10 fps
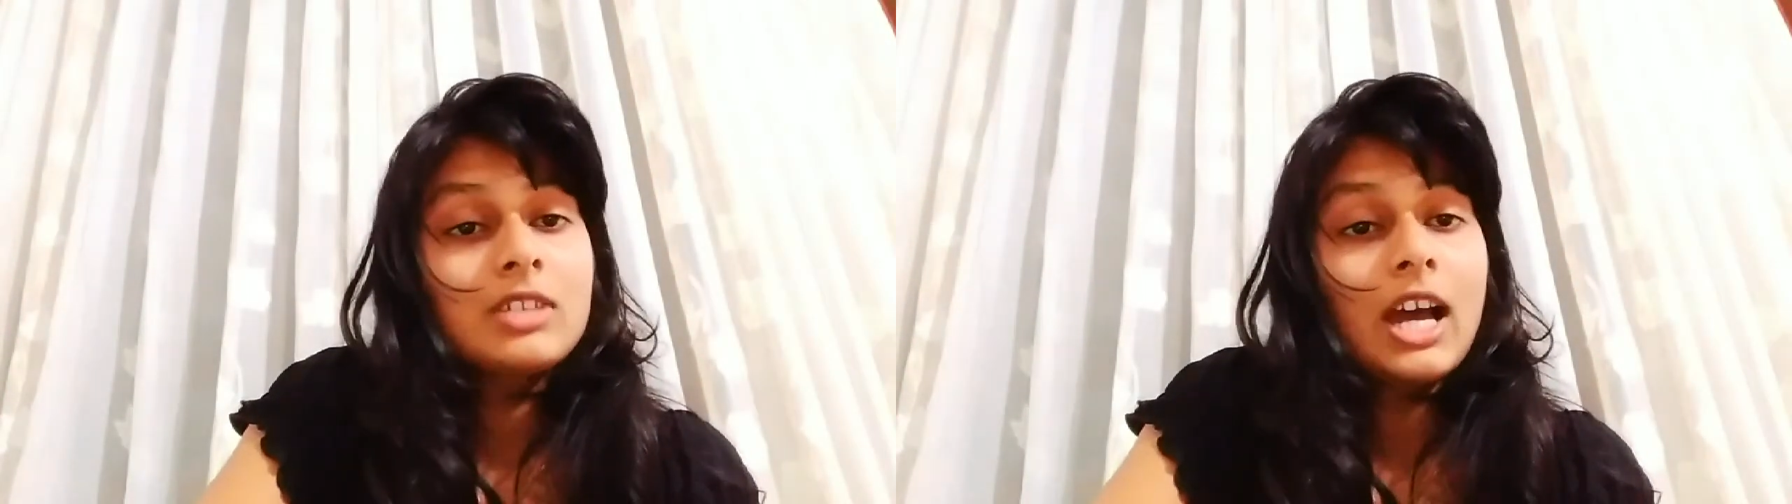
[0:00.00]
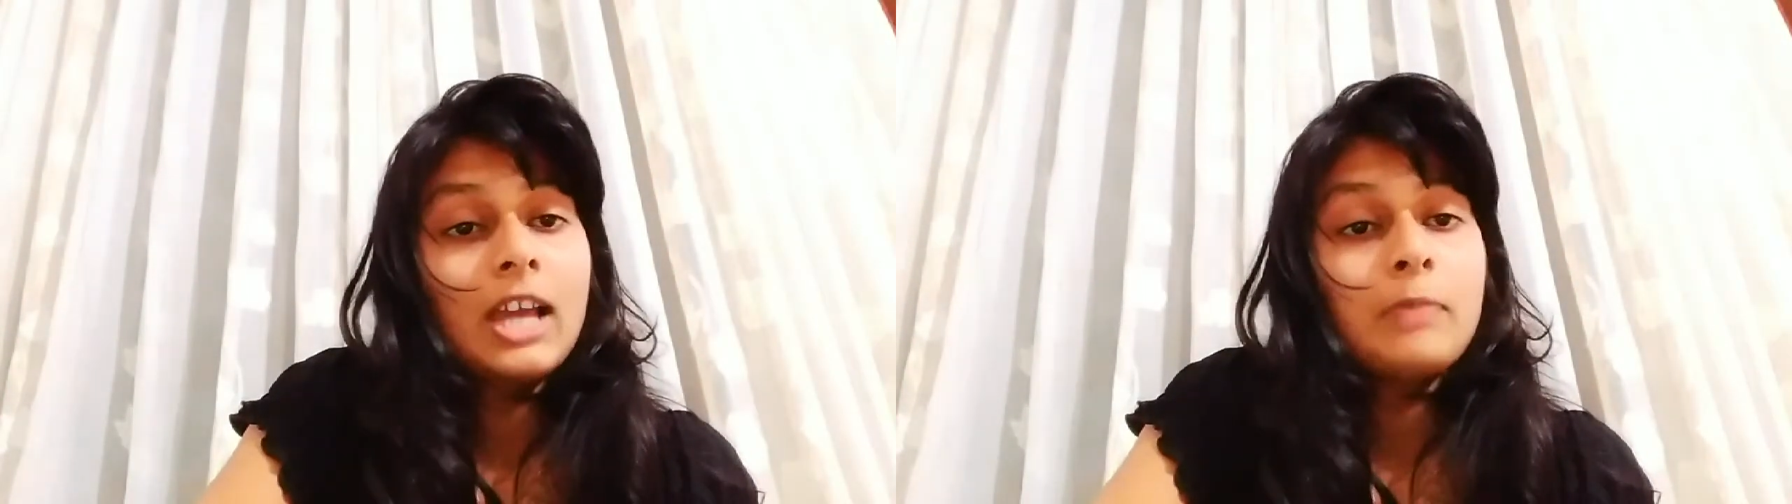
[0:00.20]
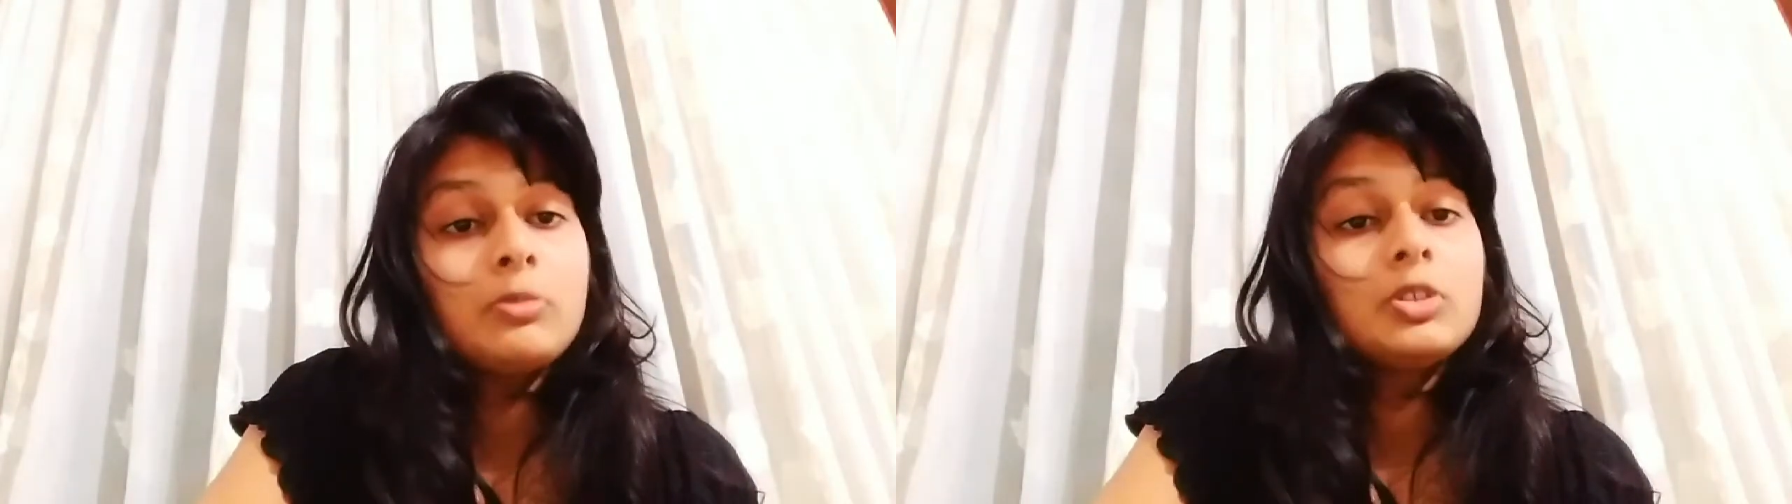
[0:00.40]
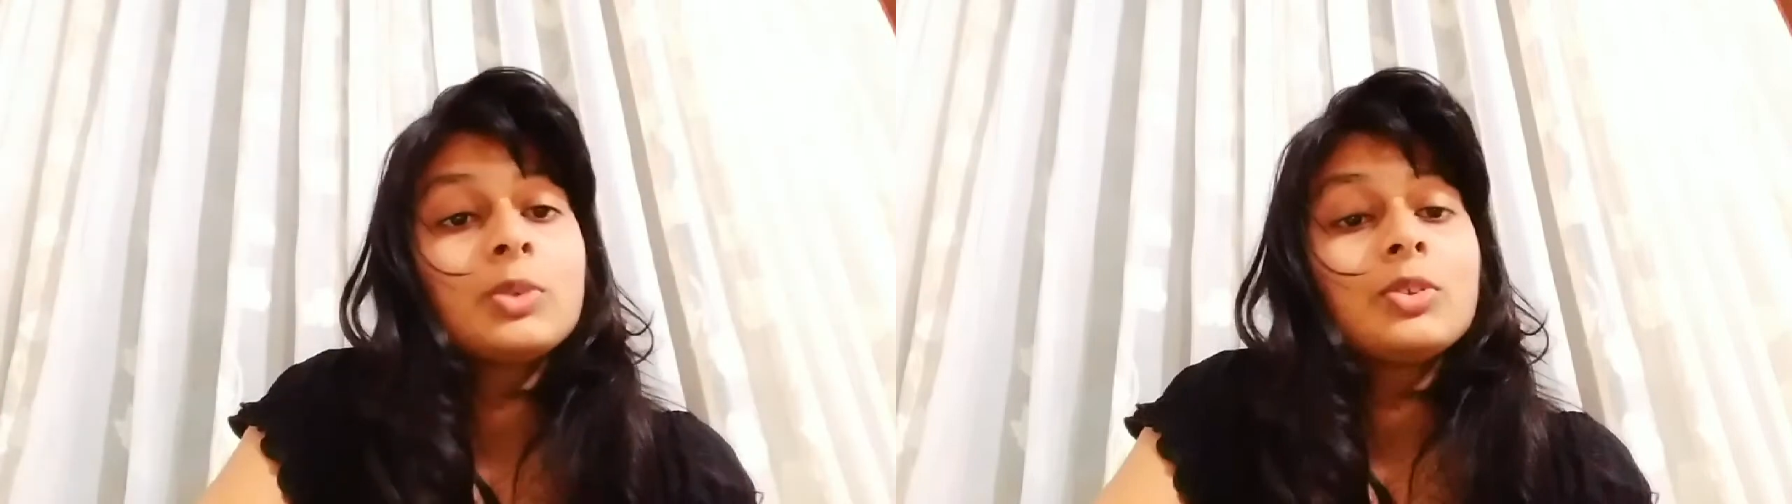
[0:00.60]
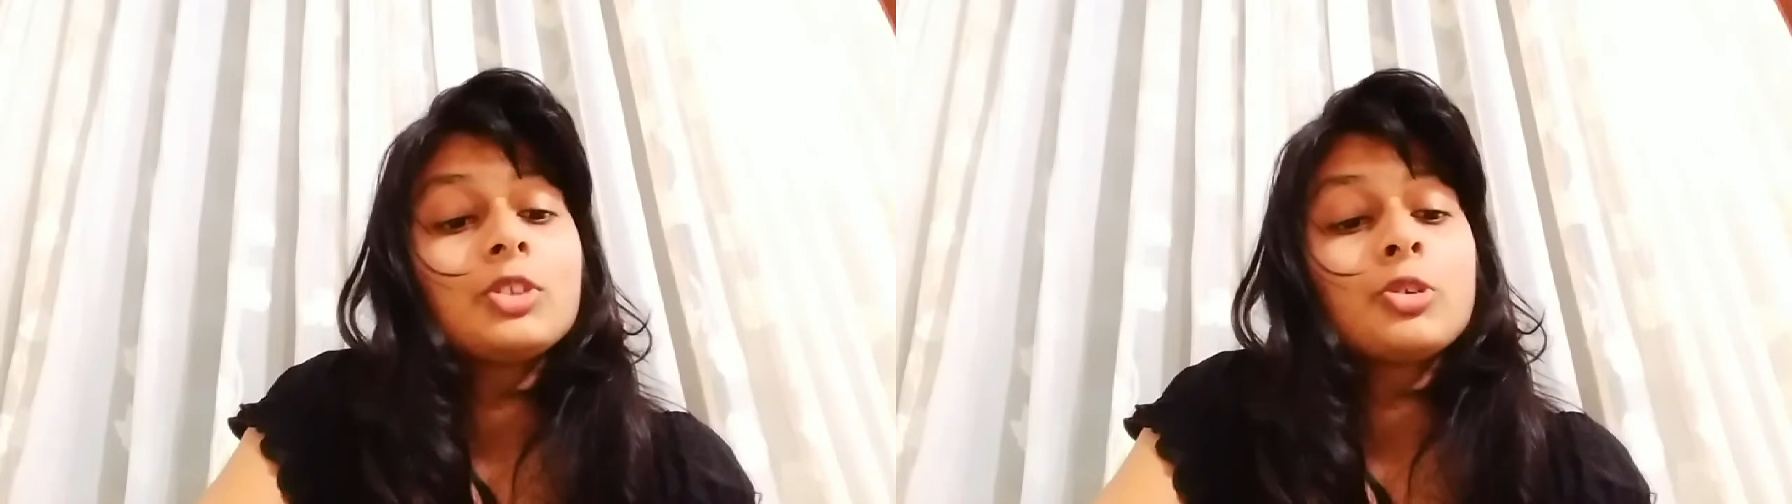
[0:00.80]
time
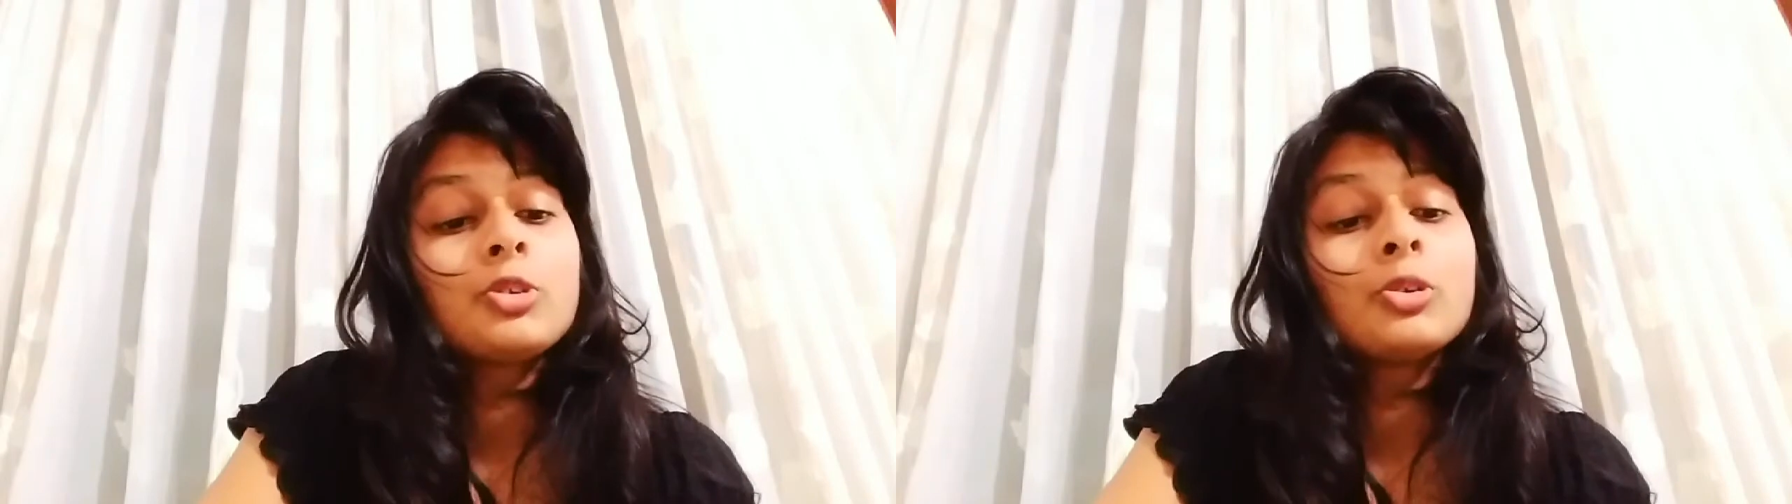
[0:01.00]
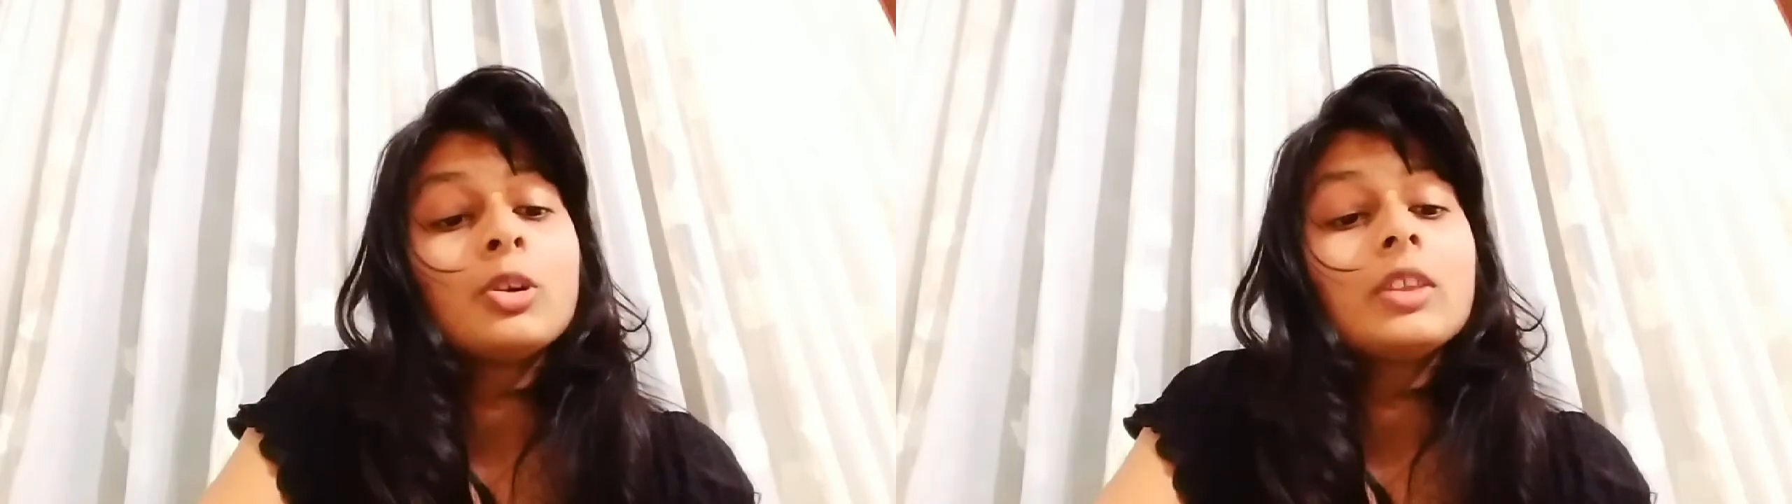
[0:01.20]
should show